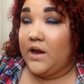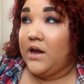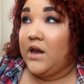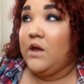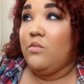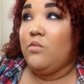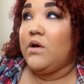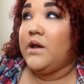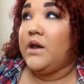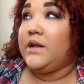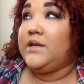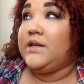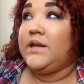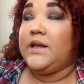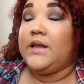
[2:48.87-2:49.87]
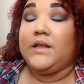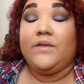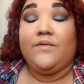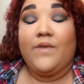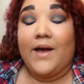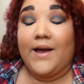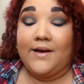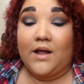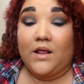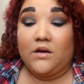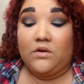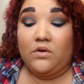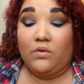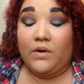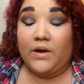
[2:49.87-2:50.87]
and he wanted to get the
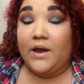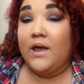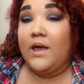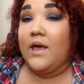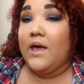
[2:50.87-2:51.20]
$5 toy